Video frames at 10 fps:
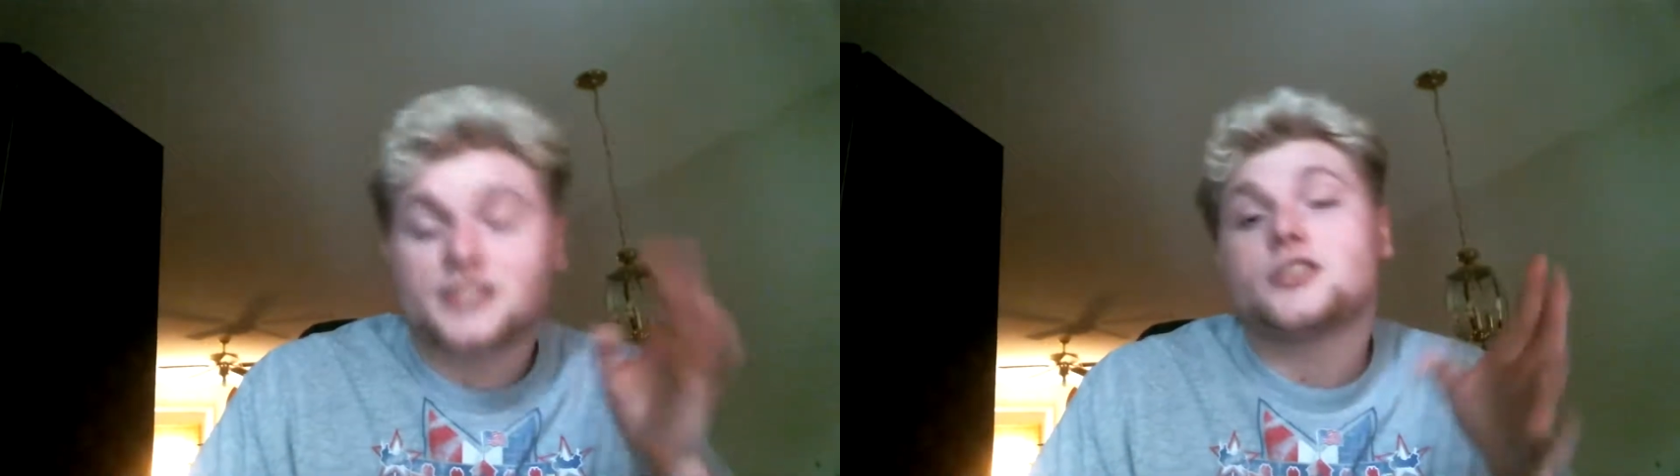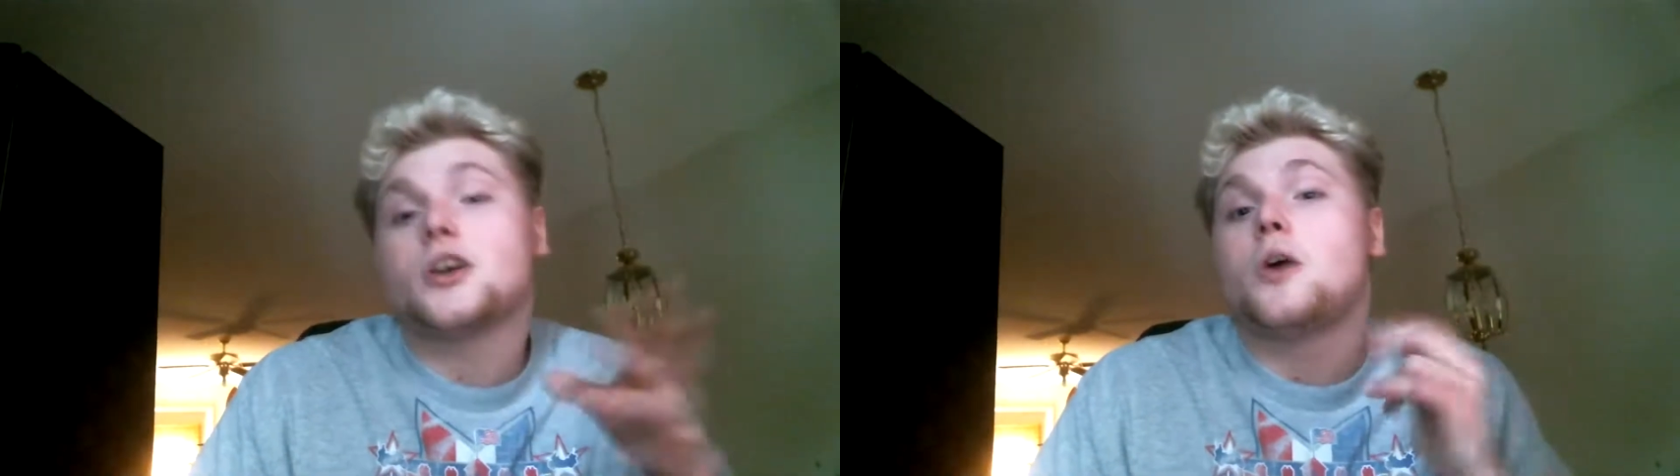
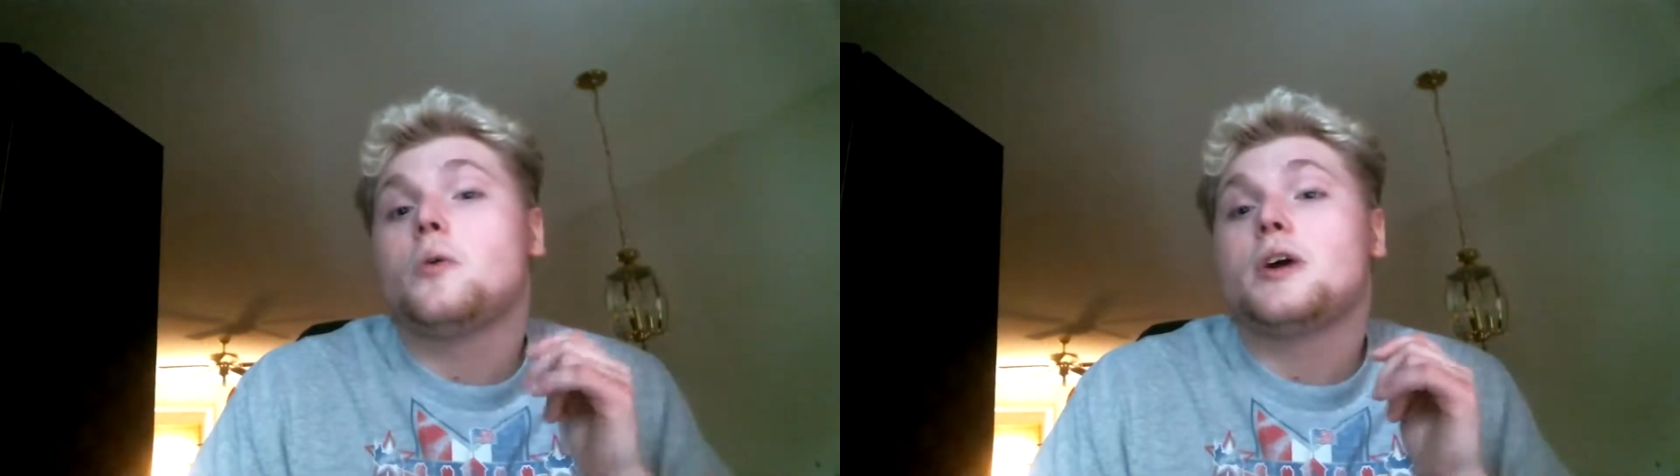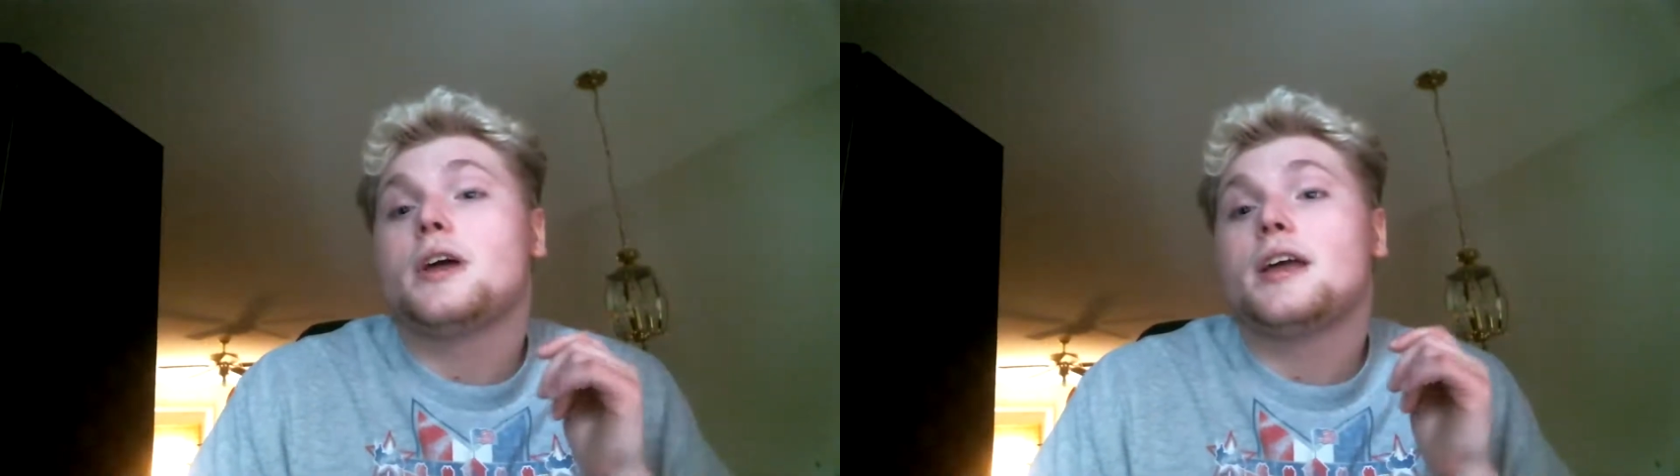
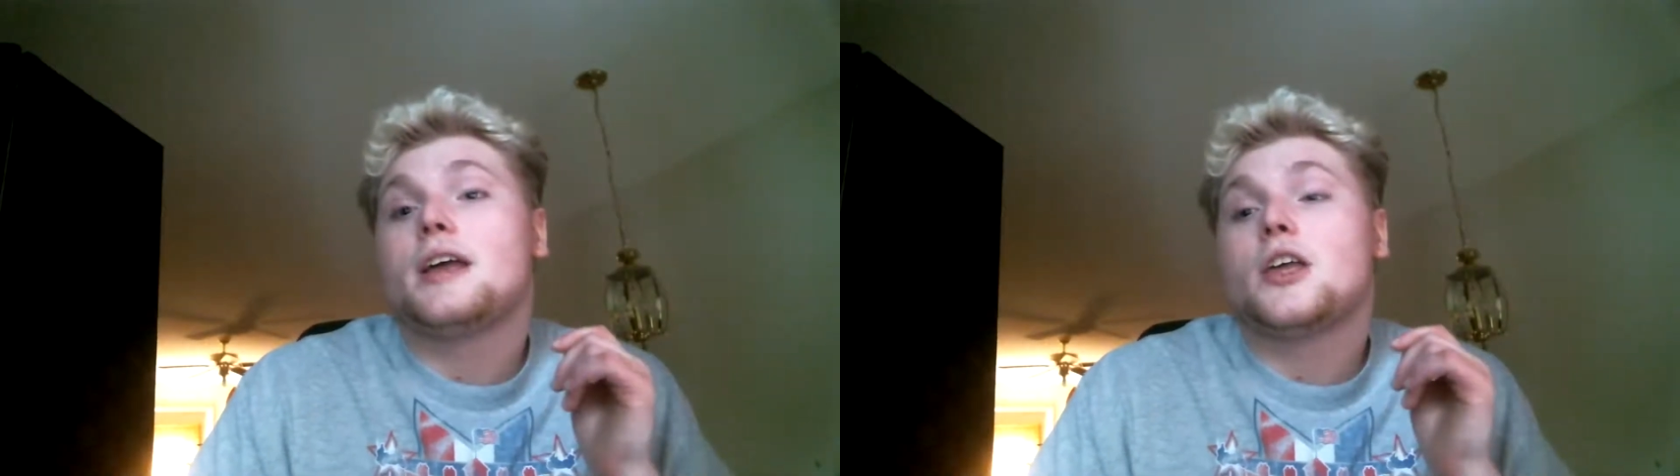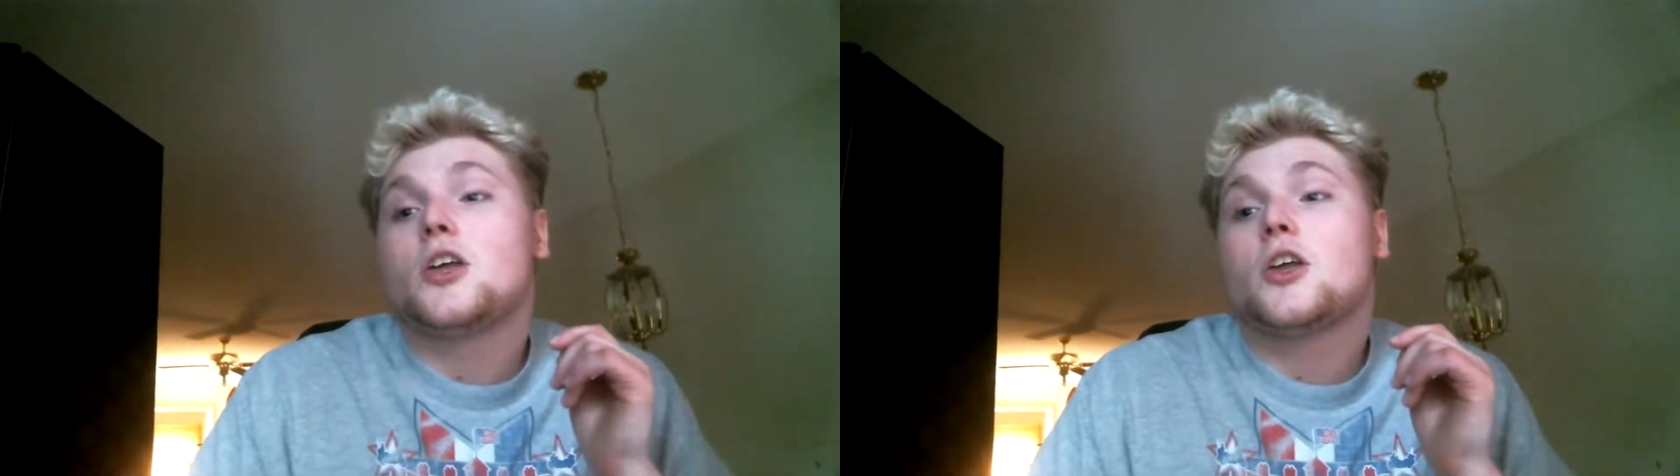so
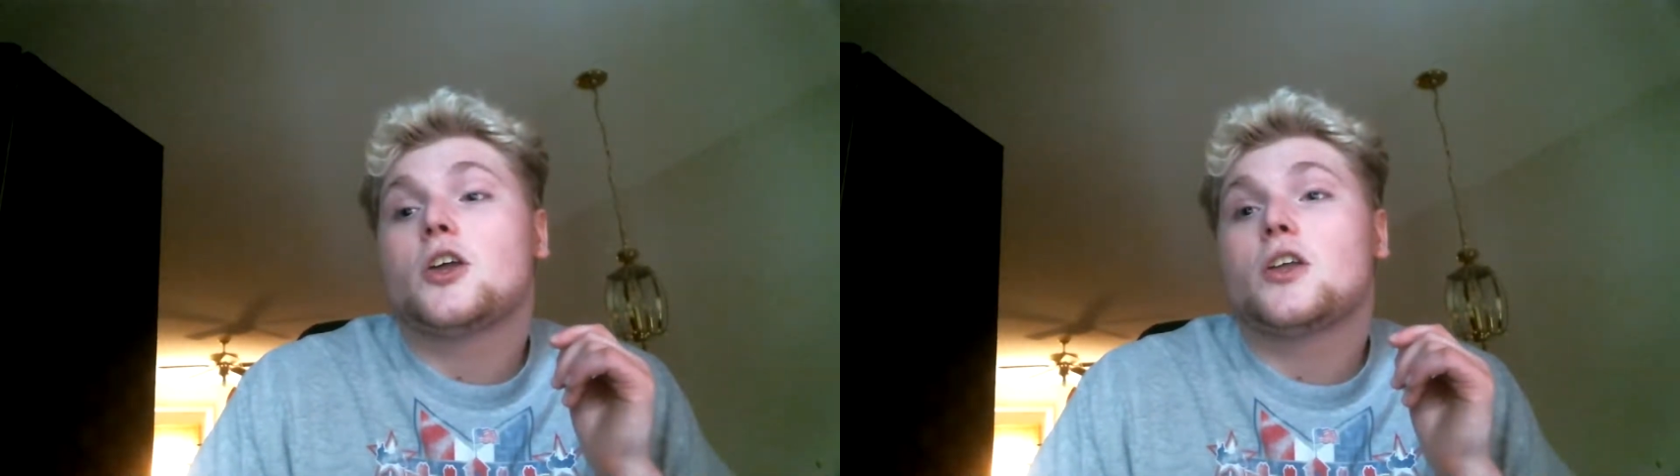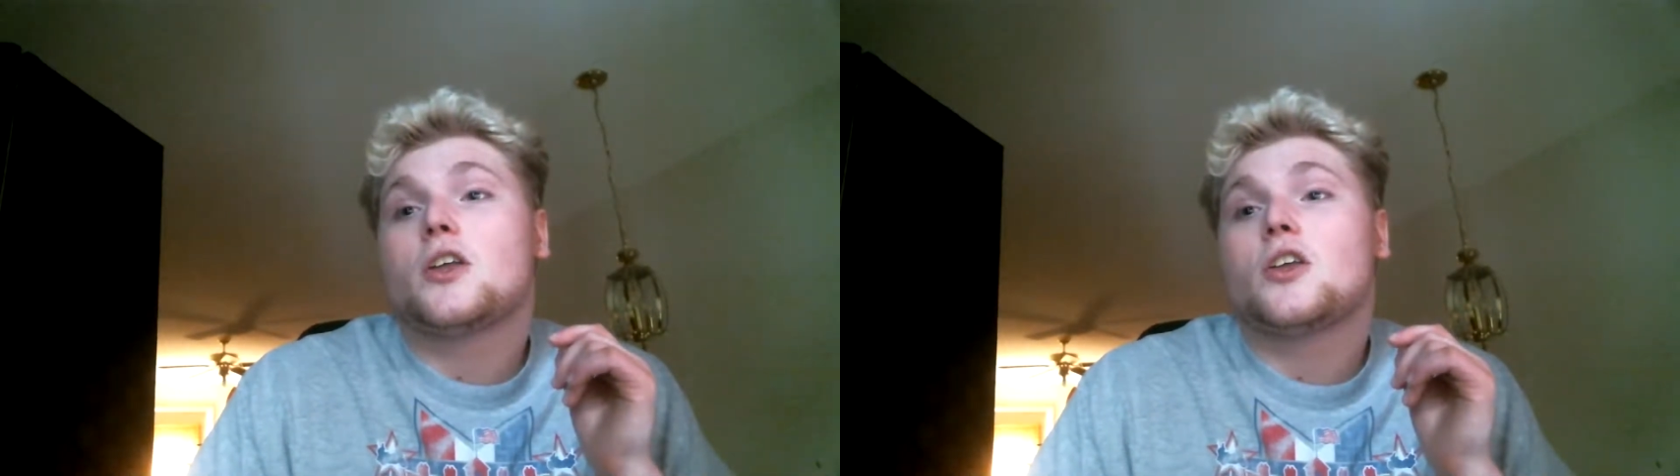
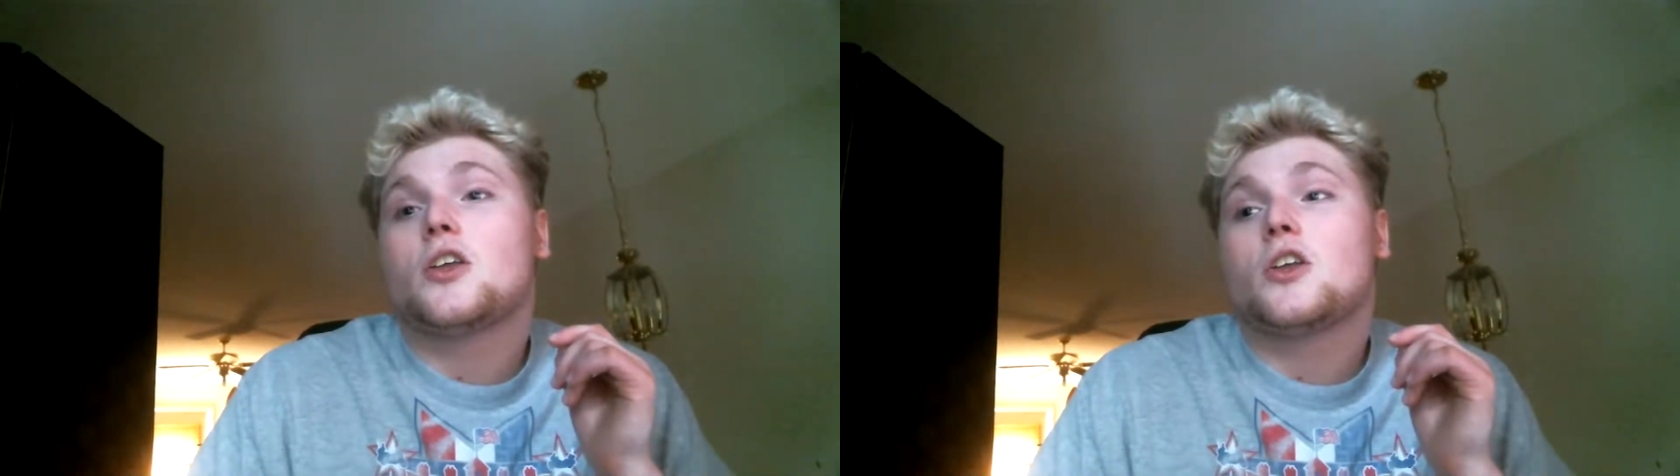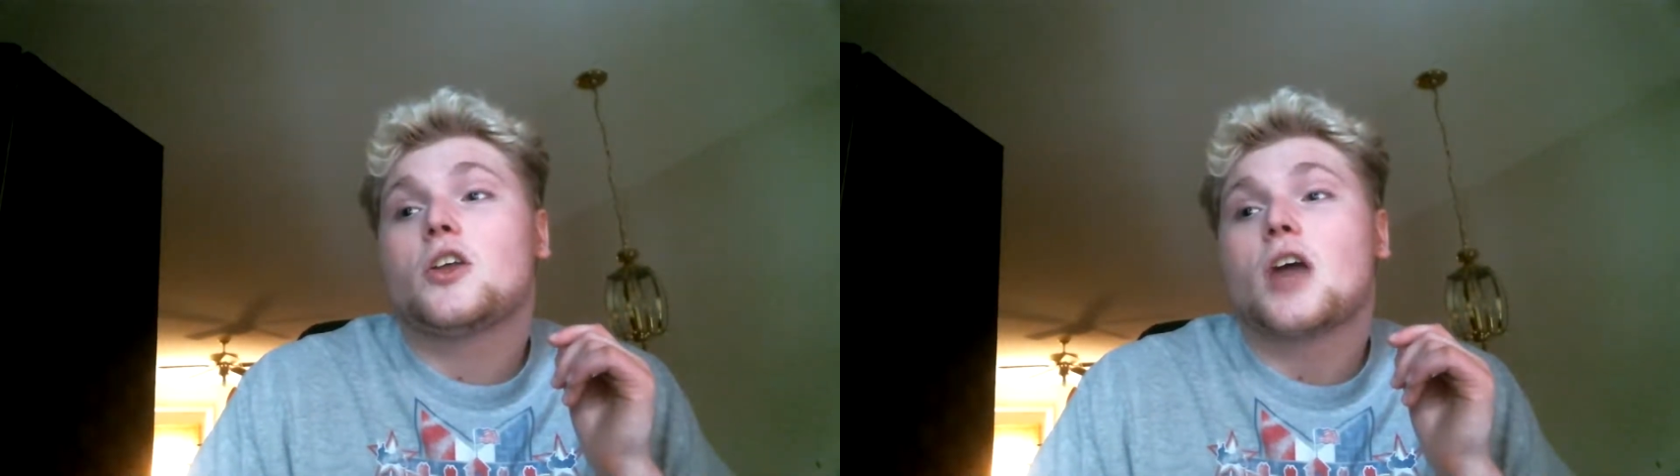
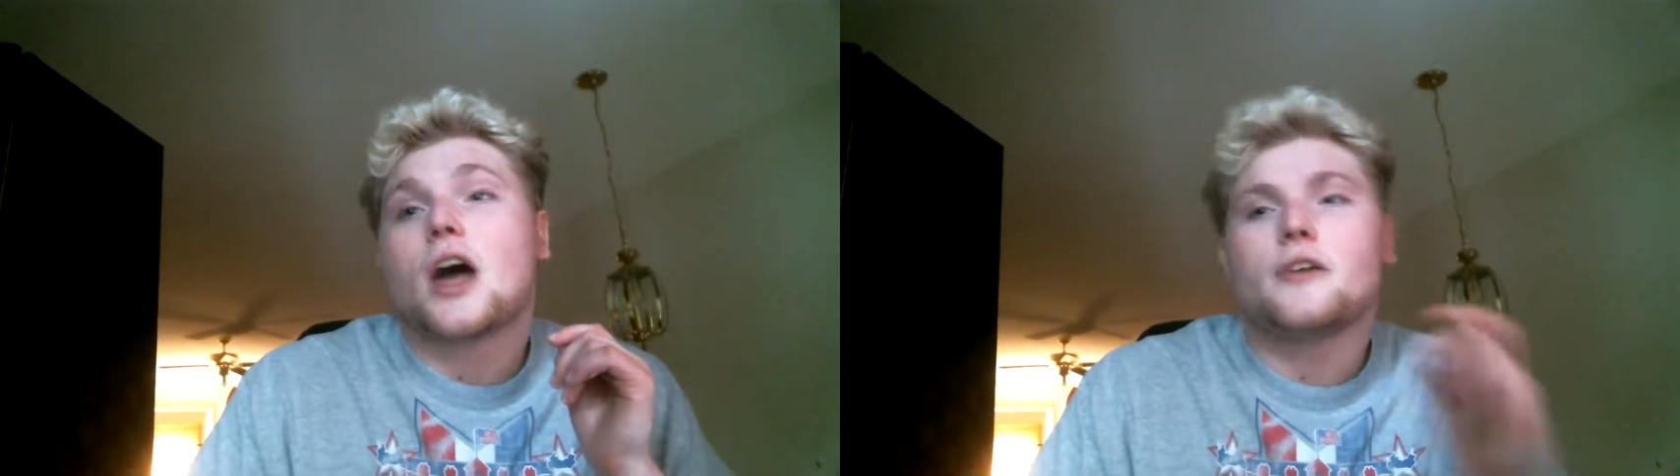I